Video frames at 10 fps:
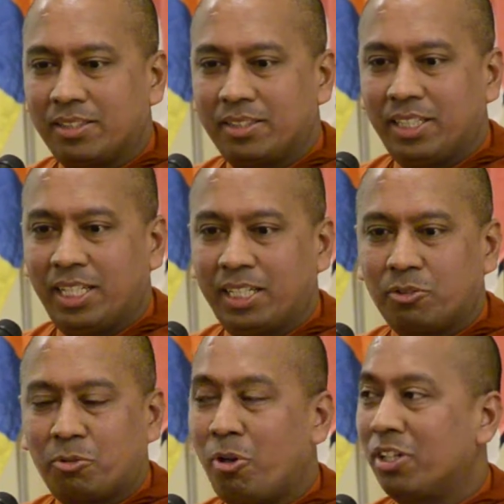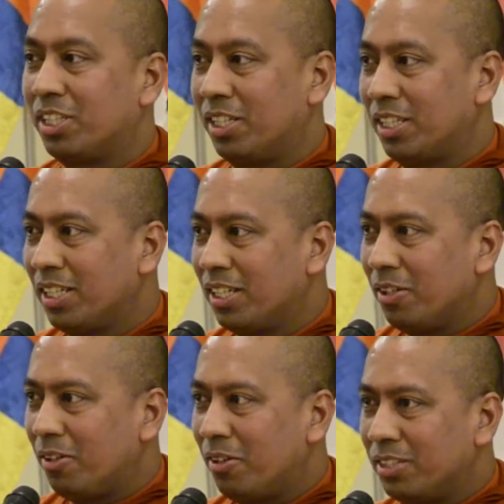the headquarters
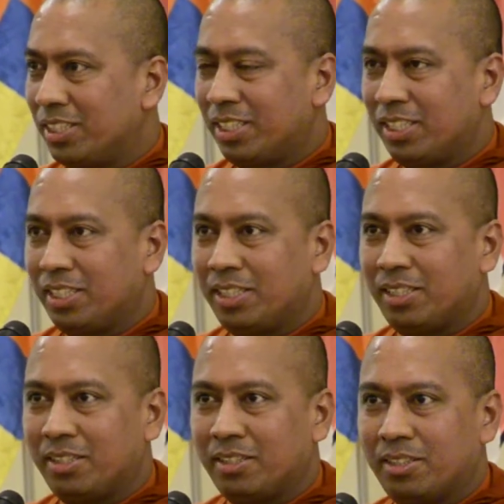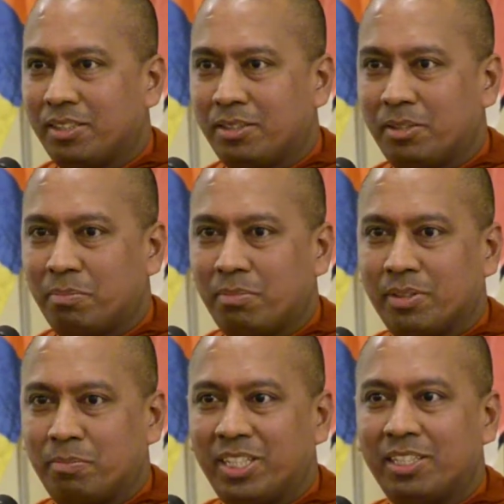or the
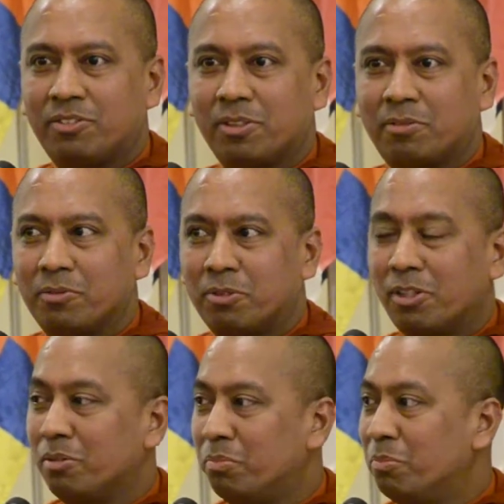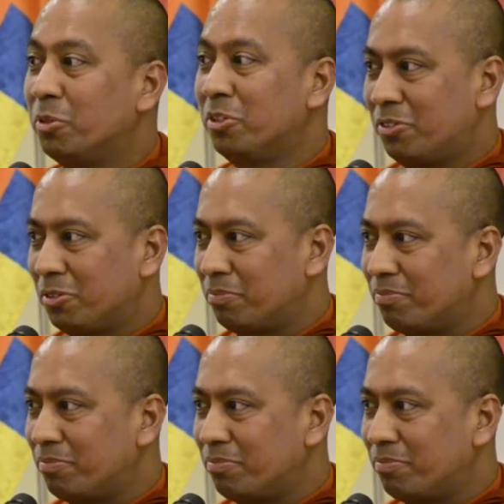base of the world Buddhism,